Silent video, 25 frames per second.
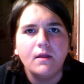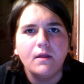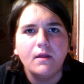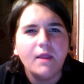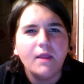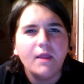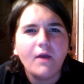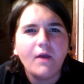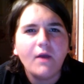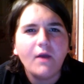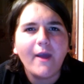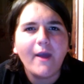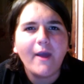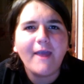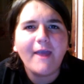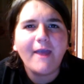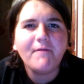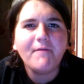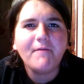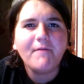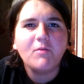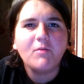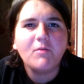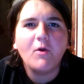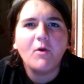You know, if
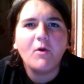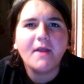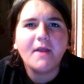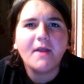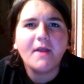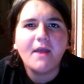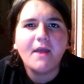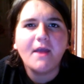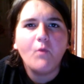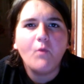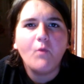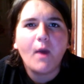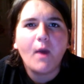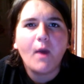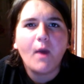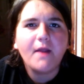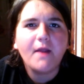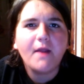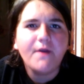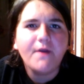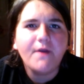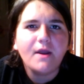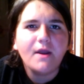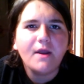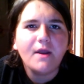it's working, why are you going